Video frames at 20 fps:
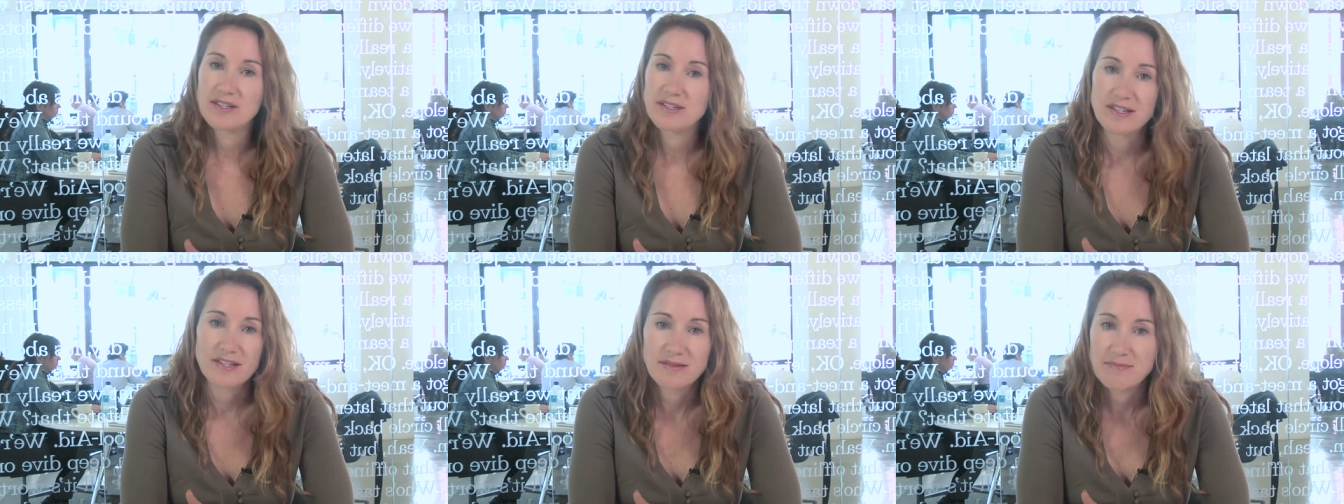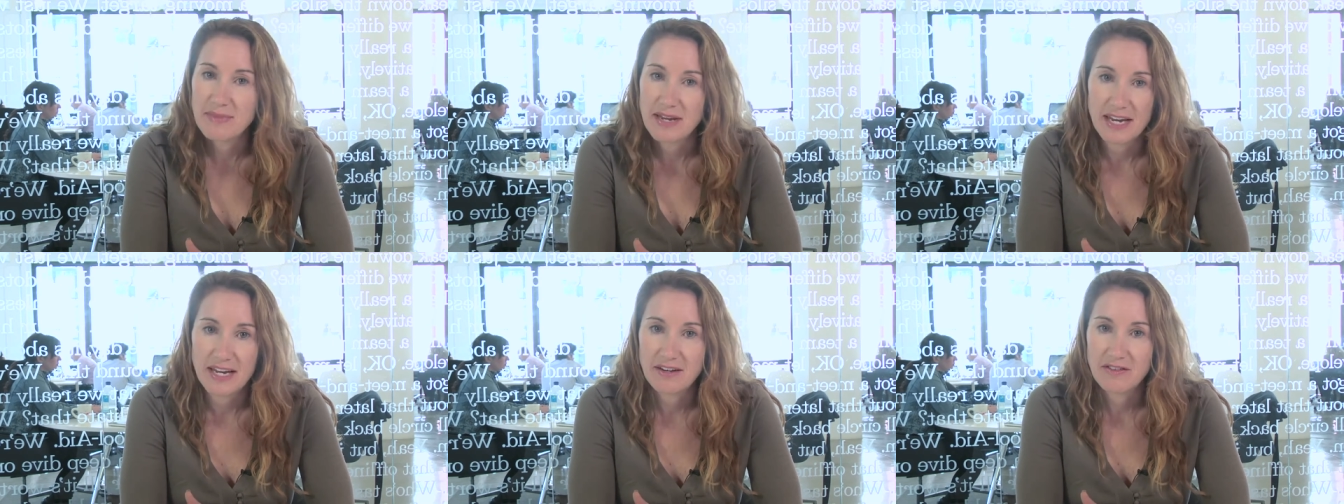does
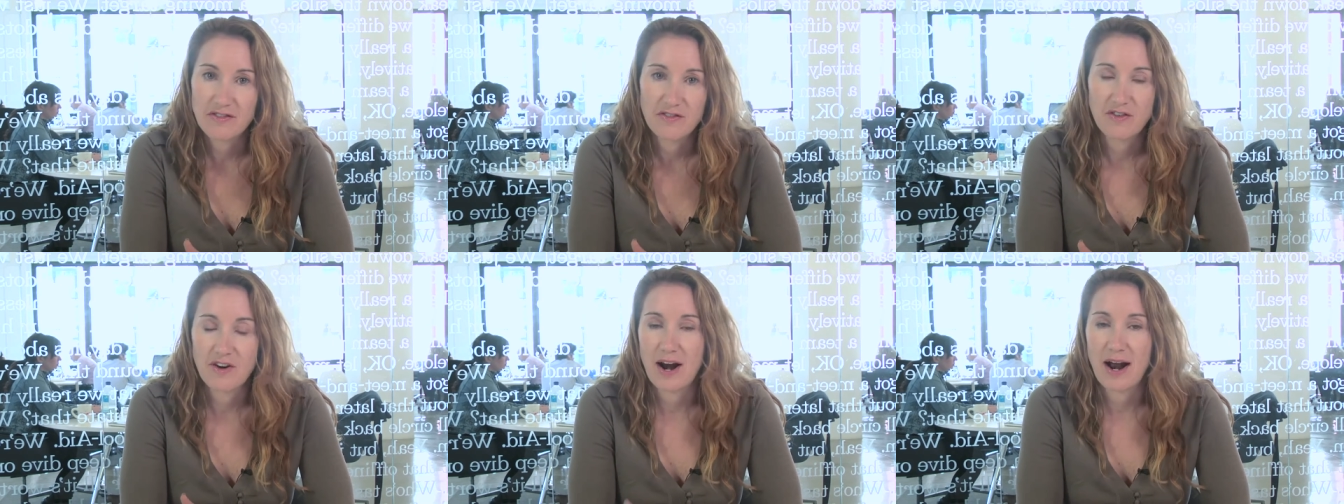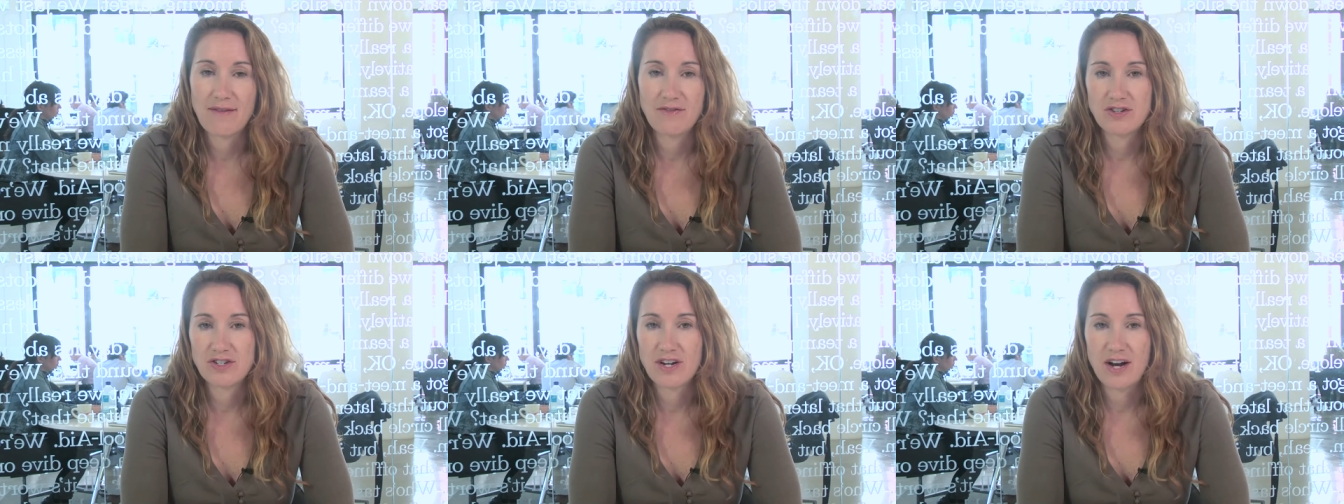this mean
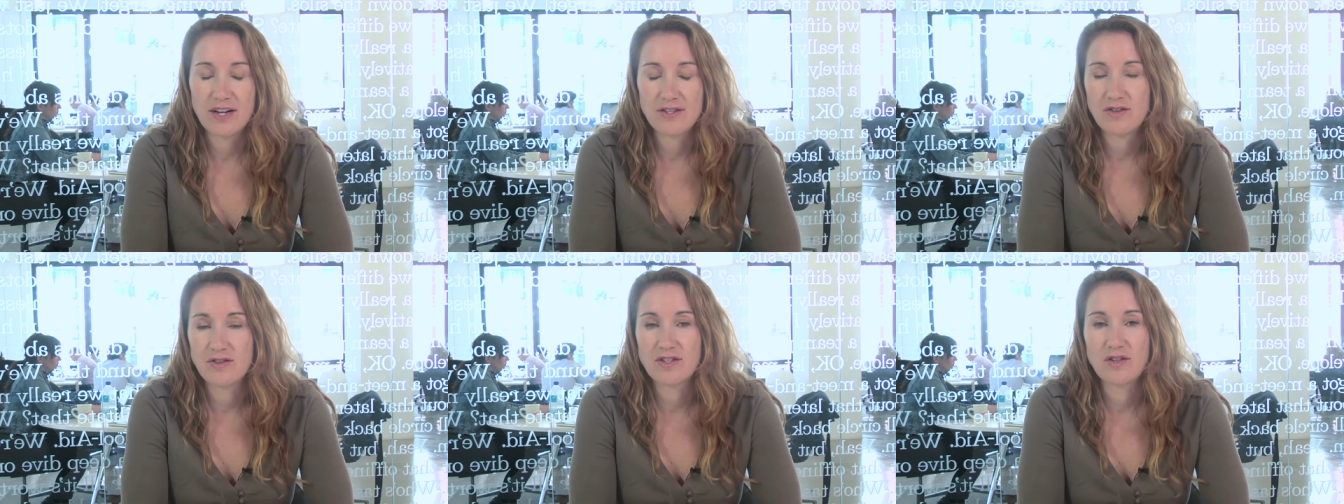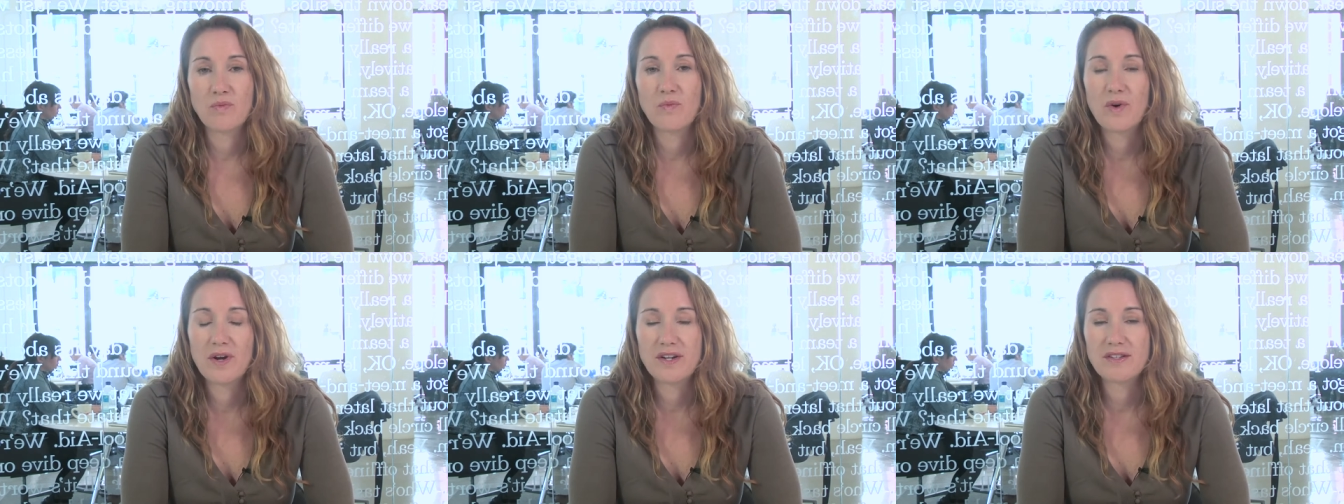for
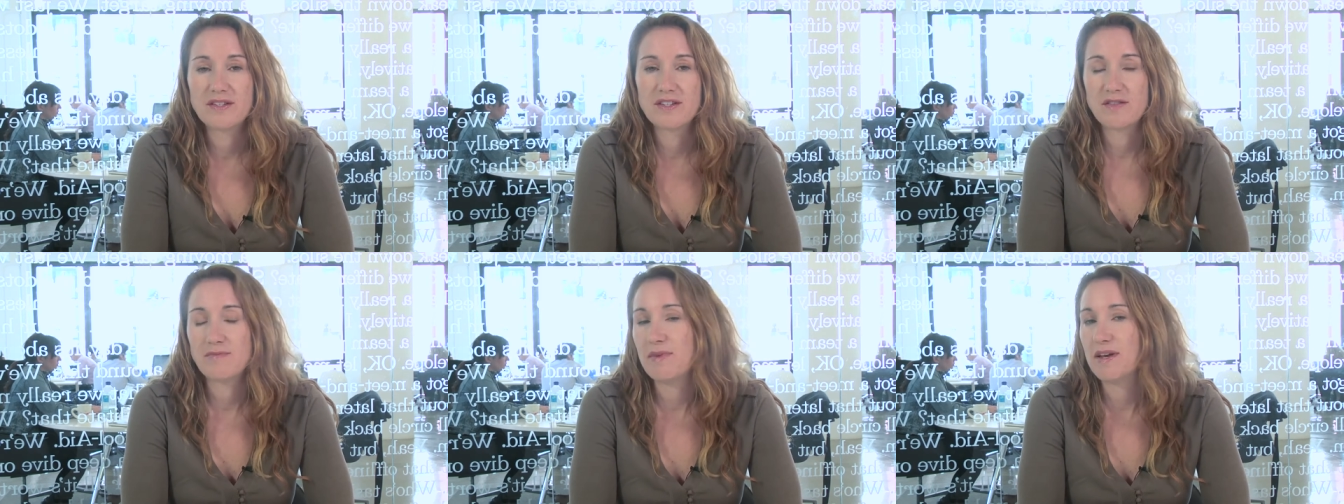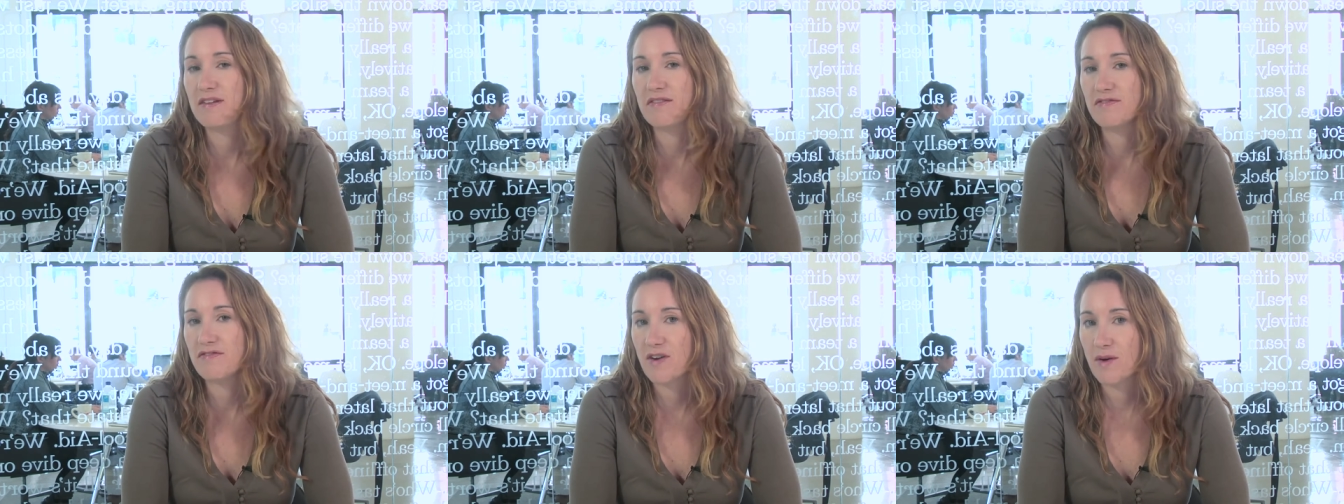advertisers and what does this
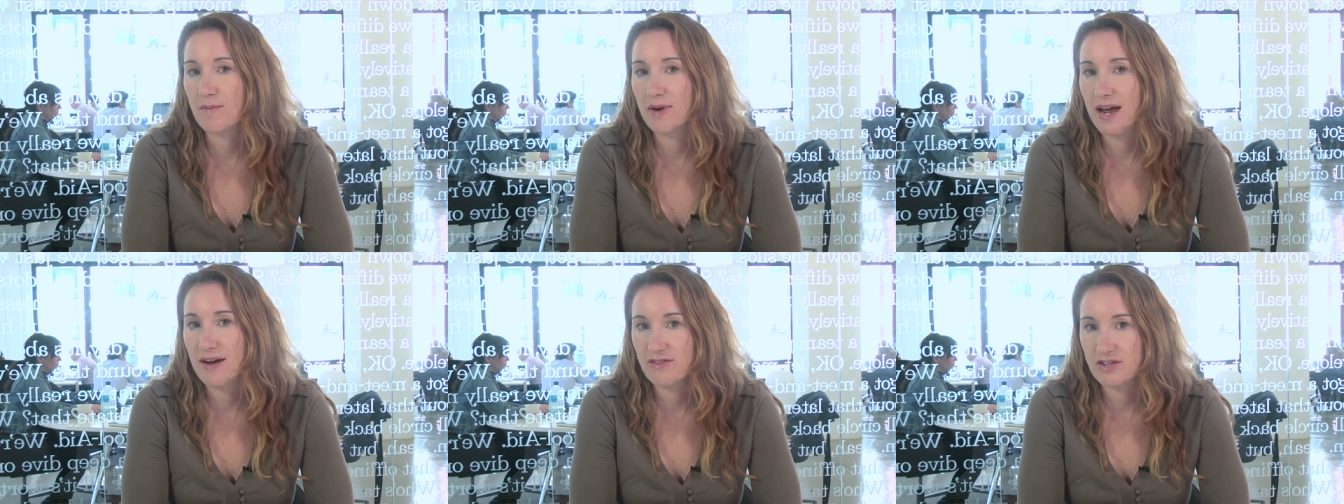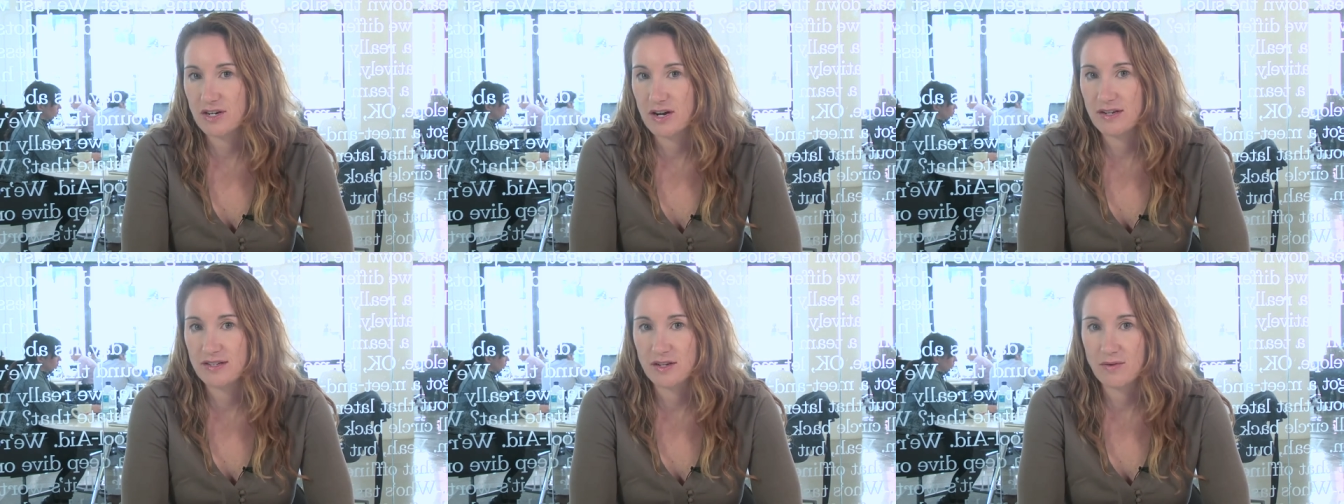mean from an
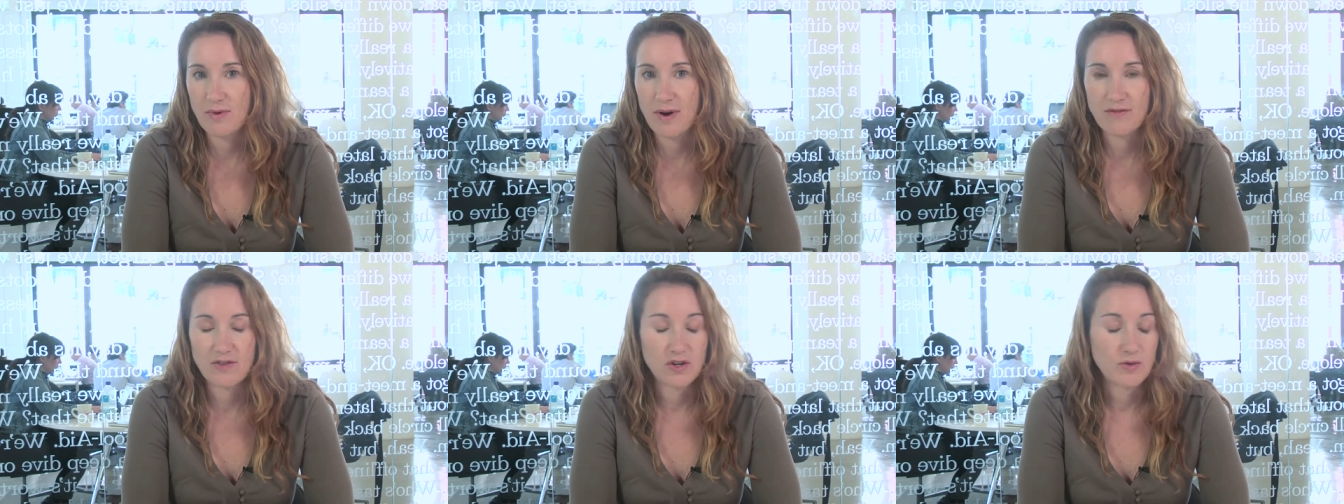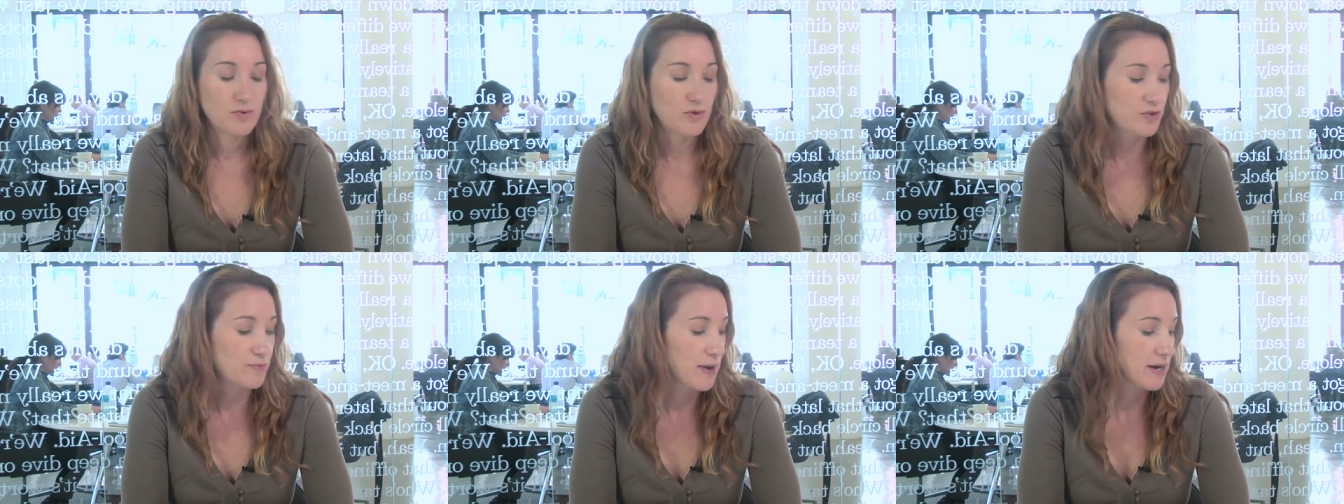advertising
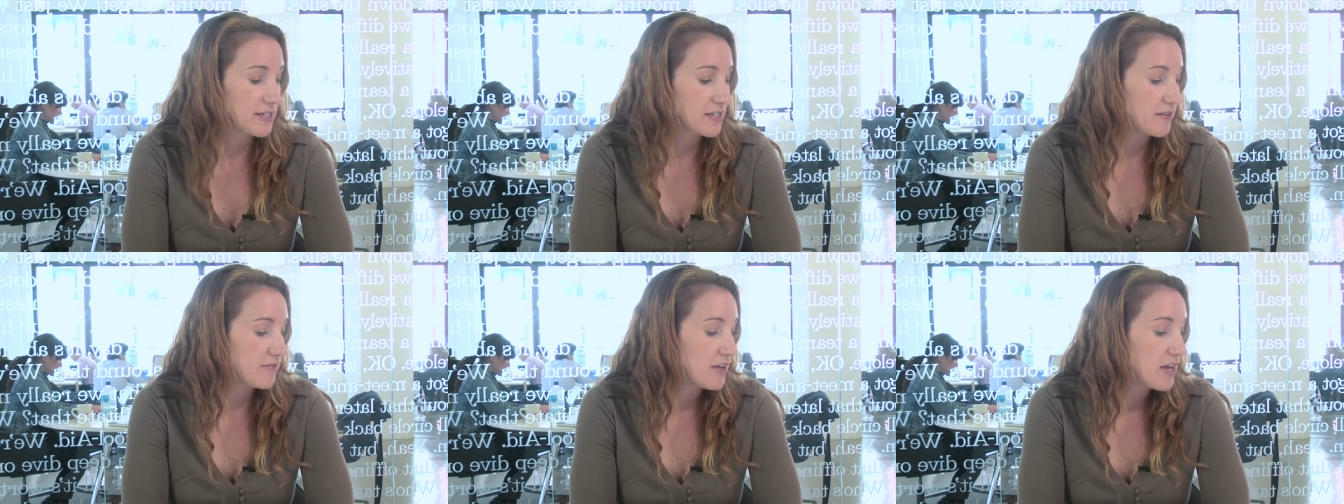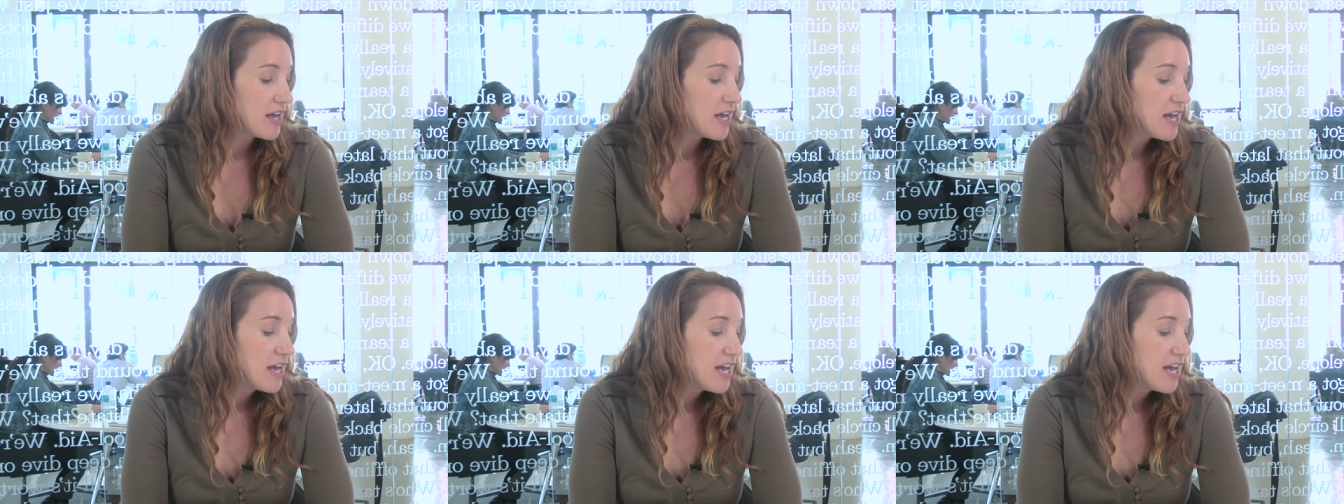revenue perspective?